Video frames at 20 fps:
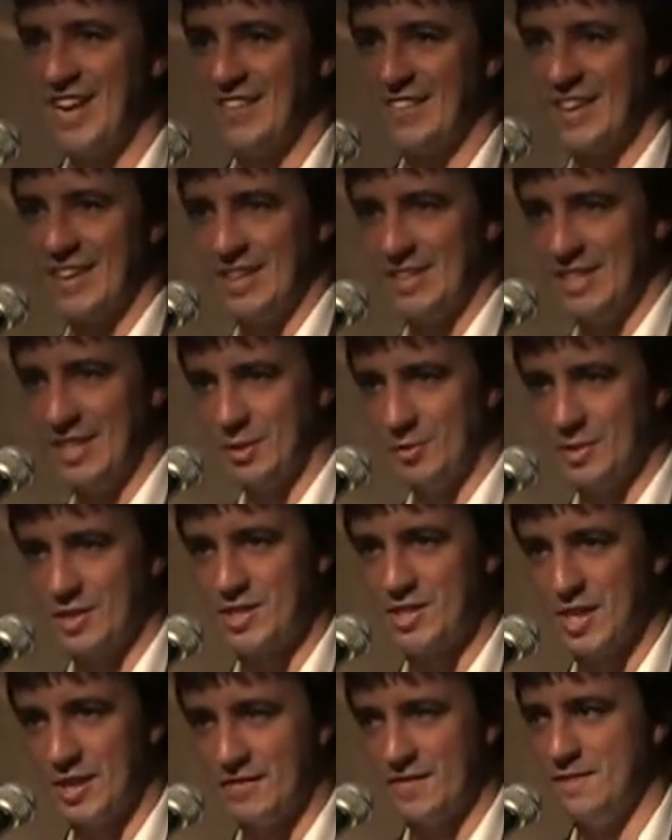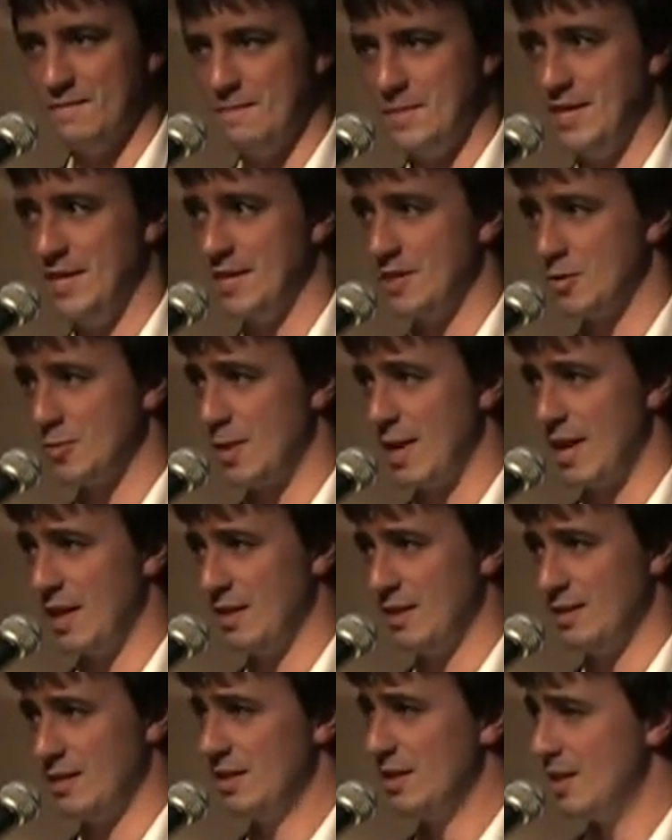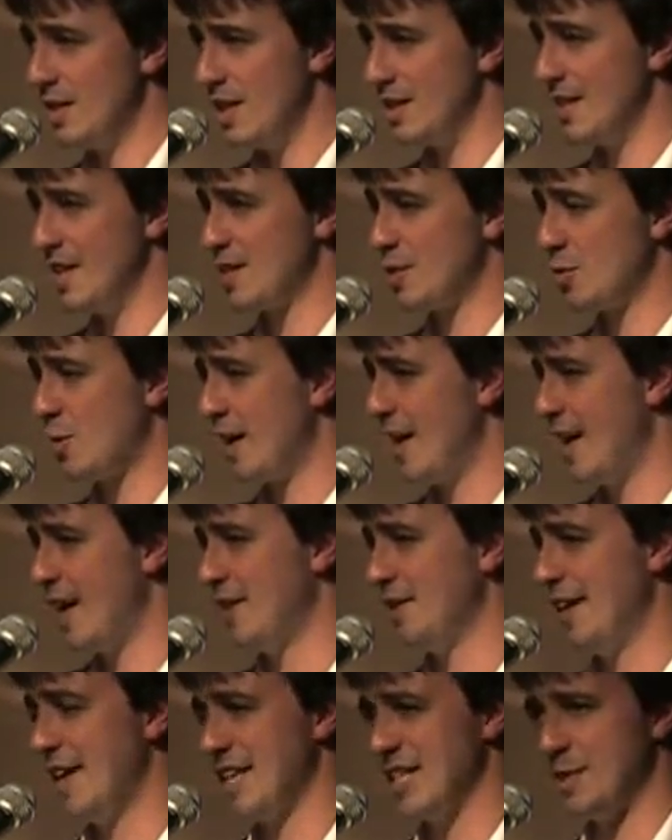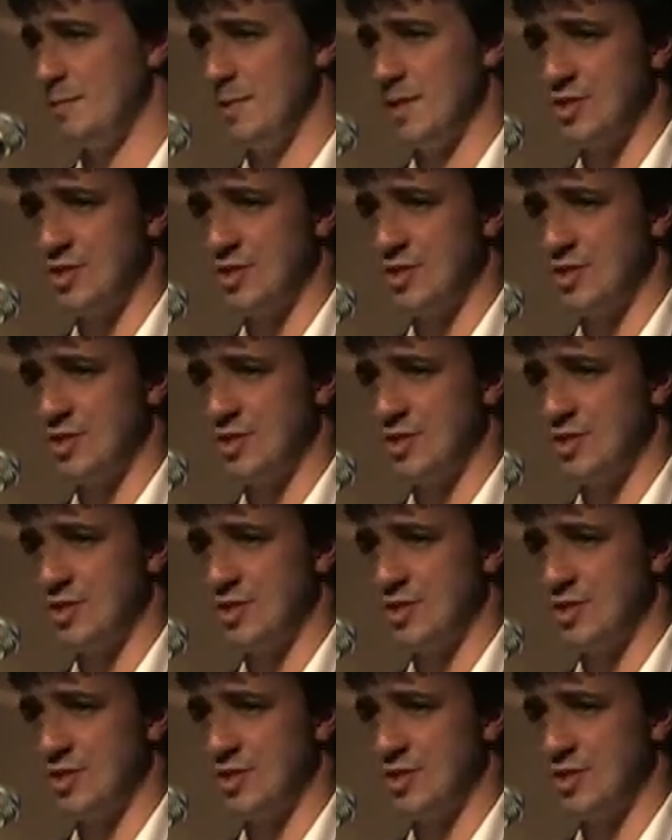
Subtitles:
I've got to deal with stuff in me as well. And that's why Harry has to